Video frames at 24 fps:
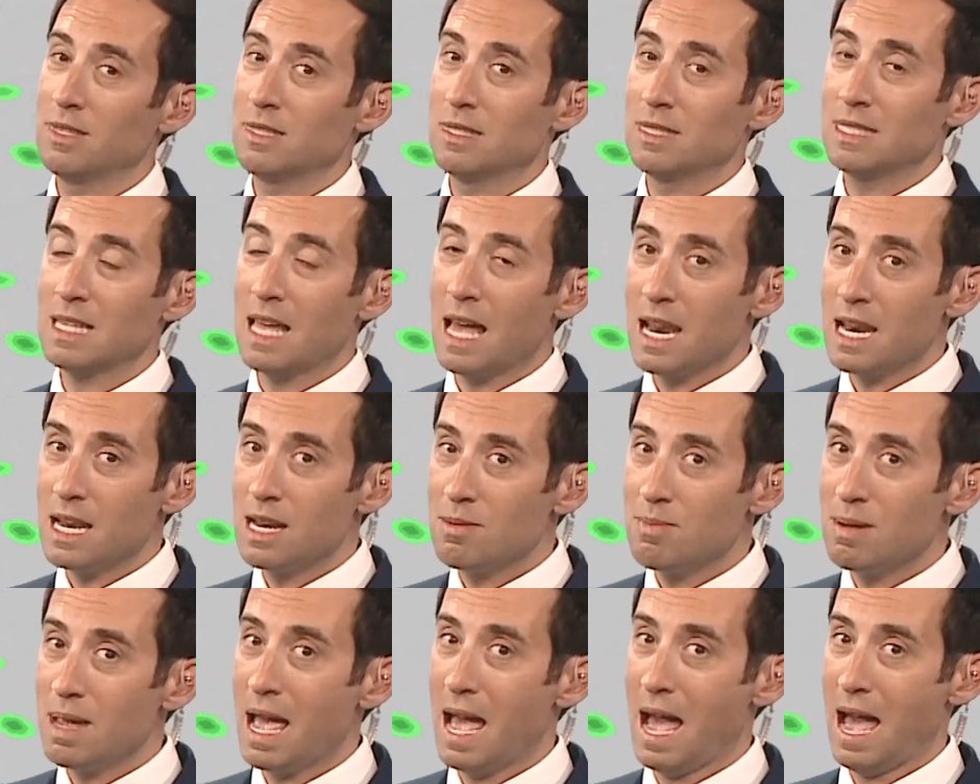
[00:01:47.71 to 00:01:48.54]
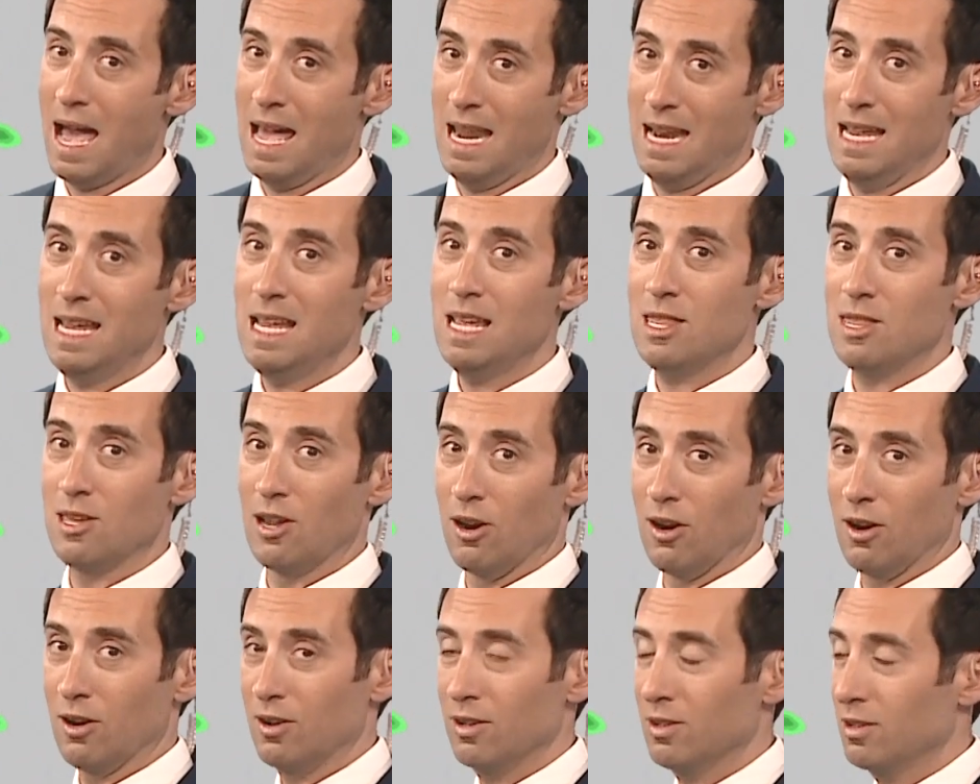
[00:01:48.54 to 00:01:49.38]
sun to be had
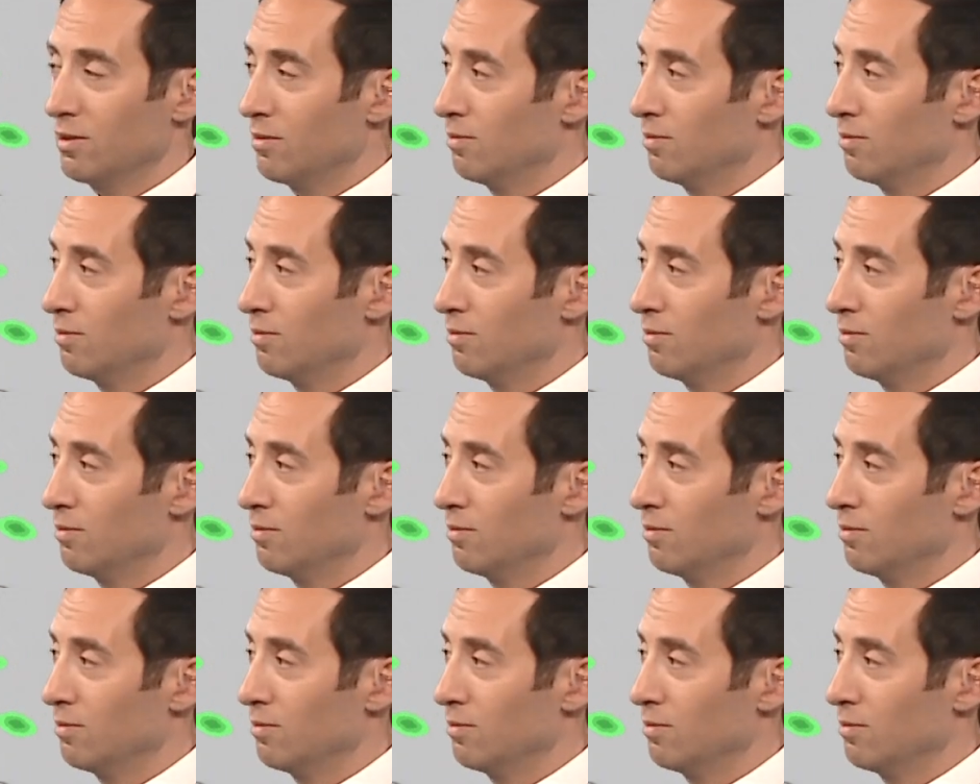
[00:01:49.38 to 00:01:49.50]
either.